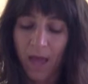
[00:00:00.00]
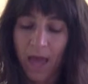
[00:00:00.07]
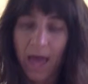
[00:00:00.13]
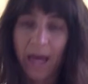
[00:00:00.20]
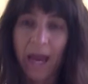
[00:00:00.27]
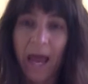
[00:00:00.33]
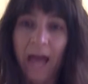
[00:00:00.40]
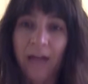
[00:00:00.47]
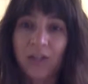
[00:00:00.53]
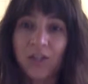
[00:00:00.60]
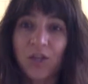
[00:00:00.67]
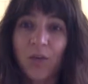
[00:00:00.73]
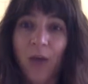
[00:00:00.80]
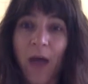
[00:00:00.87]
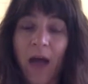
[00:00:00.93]
And as
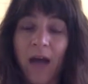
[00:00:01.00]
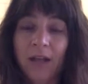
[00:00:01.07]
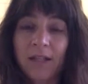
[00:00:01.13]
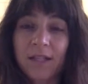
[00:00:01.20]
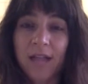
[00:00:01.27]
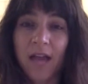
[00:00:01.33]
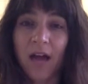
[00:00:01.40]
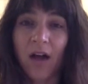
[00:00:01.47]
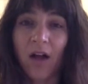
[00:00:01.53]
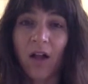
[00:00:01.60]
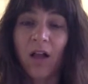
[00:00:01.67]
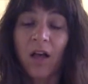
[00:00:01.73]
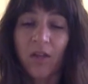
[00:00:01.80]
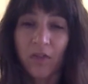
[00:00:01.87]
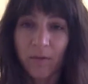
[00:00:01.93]
you exhale,
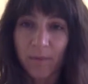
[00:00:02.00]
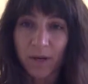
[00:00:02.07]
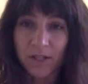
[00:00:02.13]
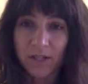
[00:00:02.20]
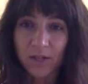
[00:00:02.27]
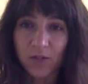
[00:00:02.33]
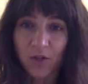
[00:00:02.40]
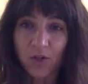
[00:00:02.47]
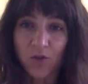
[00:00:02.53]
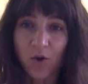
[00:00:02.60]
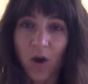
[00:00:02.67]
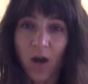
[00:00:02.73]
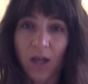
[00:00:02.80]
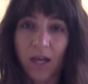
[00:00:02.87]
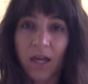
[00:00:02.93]
the muscles are
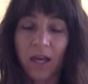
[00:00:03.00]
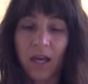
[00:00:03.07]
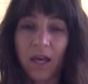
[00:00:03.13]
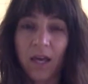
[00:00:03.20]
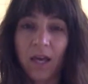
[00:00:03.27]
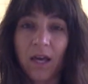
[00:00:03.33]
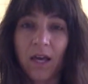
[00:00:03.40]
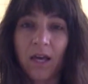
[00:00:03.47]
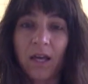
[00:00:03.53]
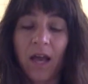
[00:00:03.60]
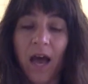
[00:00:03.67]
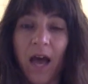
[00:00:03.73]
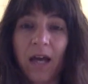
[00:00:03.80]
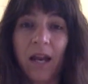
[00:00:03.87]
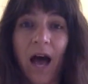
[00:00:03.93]
drawing in
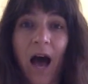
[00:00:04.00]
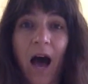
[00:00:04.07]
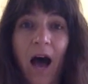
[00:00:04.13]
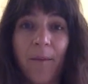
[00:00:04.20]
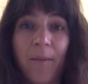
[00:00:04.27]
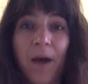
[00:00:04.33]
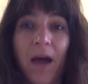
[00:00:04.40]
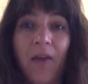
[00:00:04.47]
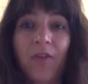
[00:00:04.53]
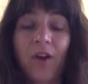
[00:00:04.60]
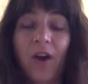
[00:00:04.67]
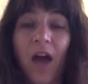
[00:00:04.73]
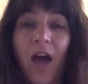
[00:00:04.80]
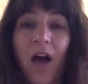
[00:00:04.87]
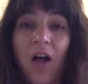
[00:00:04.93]
and up, and
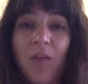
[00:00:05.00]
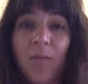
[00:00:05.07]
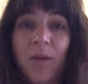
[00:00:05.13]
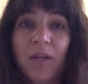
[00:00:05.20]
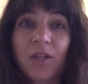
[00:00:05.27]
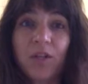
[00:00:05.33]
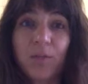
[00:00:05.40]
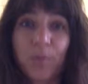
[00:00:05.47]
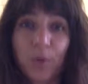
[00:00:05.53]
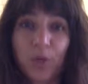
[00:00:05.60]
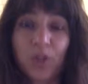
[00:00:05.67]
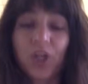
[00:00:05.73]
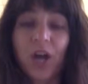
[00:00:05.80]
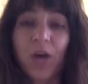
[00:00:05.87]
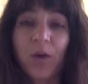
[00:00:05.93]
they're helping to
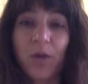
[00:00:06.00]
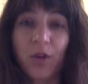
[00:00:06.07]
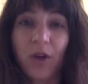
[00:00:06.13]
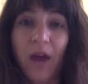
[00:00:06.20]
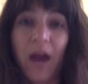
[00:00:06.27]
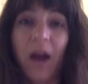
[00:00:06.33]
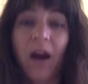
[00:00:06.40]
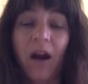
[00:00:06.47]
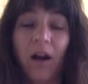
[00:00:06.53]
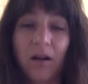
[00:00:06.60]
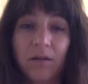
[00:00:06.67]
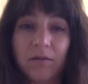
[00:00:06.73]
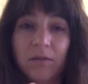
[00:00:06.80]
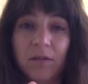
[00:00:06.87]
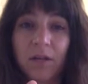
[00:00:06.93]
push out your air.
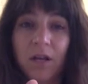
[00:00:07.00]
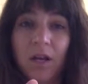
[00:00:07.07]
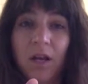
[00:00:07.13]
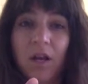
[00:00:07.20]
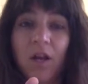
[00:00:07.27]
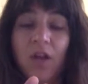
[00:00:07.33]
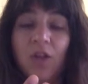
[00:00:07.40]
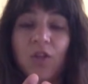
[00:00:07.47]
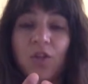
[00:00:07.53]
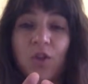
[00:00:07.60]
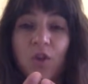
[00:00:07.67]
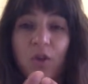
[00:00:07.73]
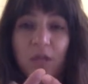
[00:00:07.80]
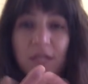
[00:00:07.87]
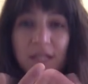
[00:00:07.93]
So
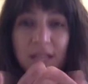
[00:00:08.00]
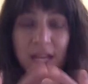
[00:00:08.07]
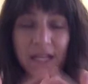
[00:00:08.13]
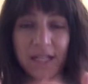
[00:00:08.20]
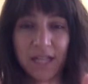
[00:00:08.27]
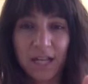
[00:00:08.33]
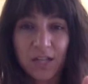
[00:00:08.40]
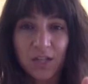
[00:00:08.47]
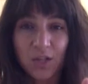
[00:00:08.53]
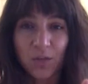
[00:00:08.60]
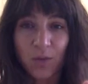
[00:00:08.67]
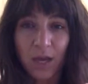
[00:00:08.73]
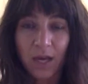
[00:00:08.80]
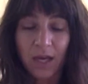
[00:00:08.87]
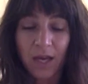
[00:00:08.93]
you can sense that as you
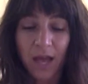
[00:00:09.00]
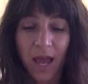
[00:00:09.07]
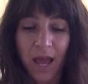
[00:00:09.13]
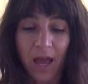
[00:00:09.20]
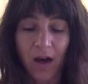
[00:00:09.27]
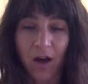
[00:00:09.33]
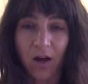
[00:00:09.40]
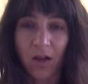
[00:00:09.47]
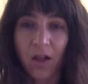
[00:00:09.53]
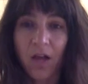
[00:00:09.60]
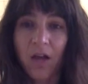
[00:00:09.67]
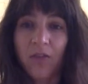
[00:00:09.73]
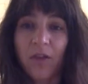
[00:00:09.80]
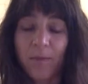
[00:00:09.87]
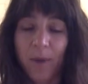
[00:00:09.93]
inhale,
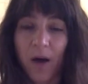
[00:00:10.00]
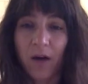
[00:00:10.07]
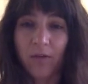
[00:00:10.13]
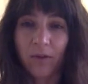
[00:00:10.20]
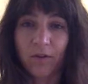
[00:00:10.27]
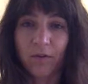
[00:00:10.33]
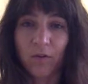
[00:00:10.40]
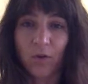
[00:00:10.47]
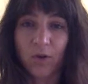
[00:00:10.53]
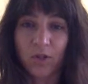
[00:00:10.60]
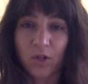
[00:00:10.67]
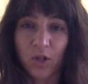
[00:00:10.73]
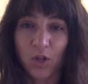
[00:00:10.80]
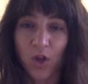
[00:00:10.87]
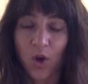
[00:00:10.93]
the pelvic floor
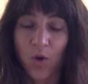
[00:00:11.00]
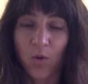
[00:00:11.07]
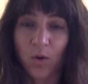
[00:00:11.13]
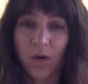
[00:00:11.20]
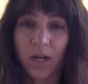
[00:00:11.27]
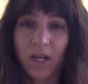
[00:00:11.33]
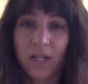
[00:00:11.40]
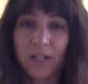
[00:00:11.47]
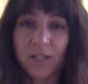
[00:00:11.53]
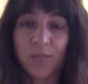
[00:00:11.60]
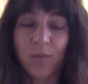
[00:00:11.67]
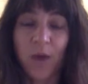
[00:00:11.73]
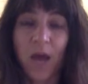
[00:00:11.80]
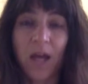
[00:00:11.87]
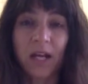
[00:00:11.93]
is lowering and
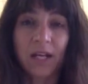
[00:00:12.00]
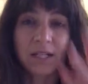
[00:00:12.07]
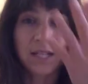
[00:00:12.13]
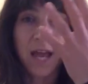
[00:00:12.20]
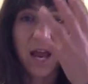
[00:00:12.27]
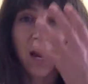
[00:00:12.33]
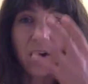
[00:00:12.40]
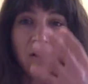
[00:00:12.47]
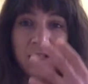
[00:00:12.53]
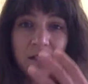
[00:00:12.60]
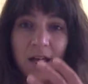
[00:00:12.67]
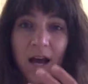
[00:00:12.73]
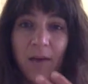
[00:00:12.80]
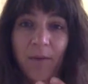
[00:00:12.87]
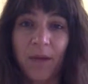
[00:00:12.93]
spreading as air is
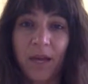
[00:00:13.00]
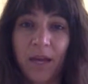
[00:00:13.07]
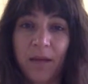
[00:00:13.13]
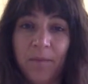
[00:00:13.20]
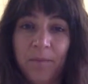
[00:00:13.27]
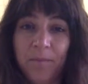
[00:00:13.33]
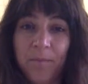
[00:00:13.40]
coming in.